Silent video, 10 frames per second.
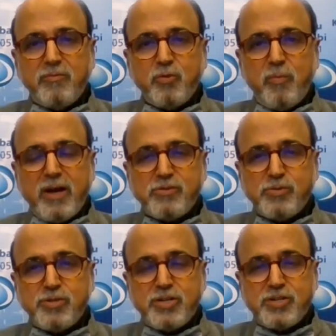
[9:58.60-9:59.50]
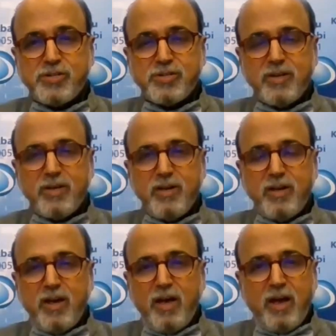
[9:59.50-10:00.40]
through my associations
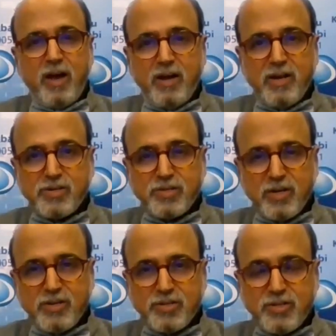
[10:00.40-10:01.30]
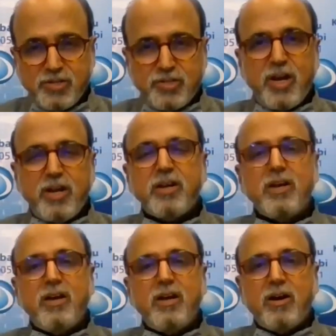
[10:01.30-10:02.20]
and his distinct
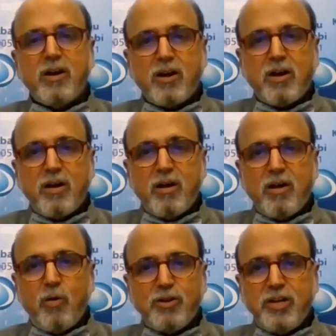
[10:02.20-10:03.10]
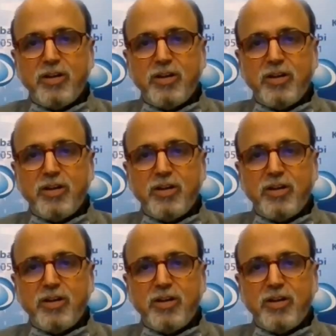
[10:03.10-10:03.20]
quality